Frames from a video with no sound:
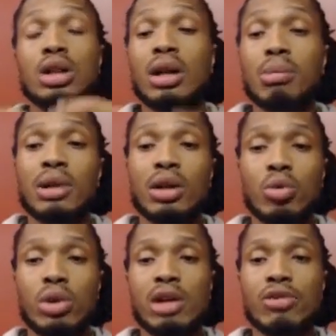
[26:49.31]
Comment
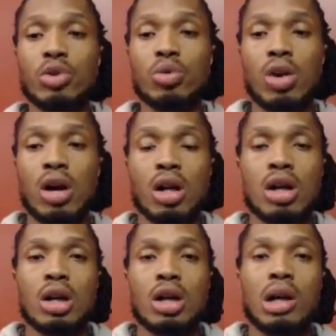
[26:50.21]
wherever you are.
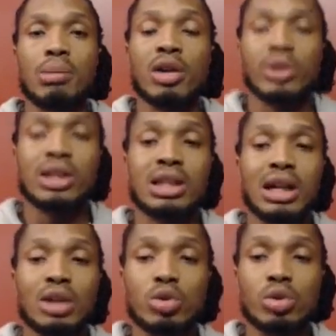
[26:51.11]
Comment, reach
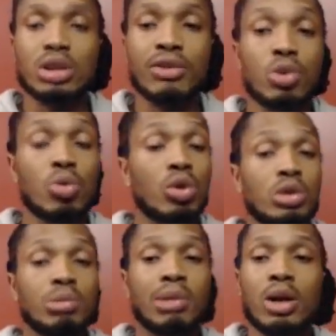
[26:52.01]
out to us if you want
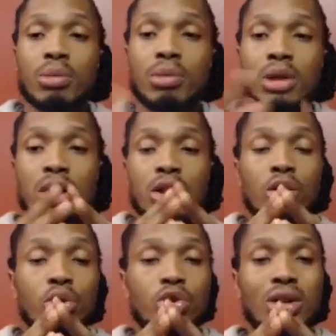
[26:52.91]
some help. You
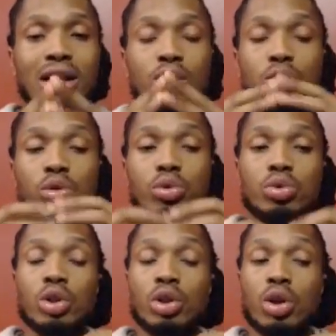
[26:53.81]
know, trying to
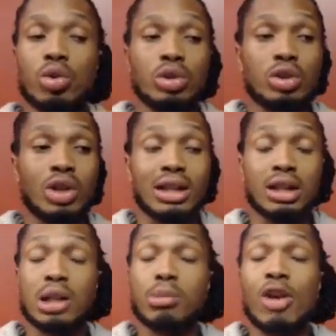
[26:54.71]

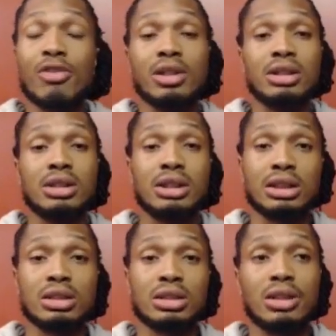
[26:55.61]
come off of these
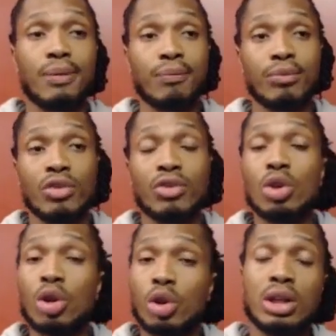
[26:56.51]
things. You
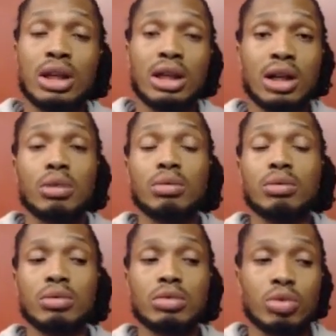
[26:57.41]
know, you need help.
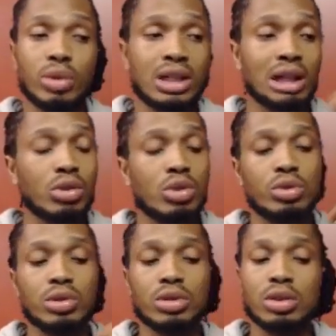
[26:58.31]
Reach out
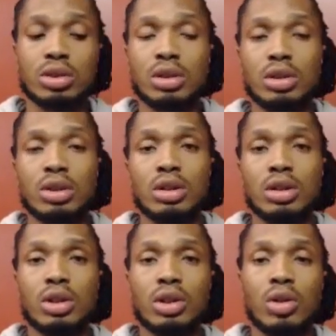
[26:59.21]
to us.
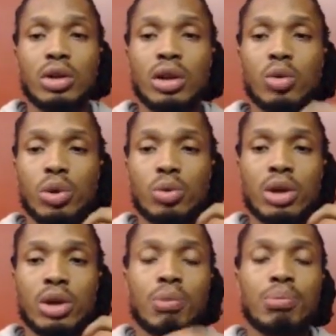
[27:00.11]
You know, and we
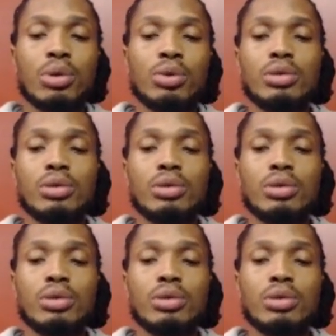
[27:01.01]
will help you.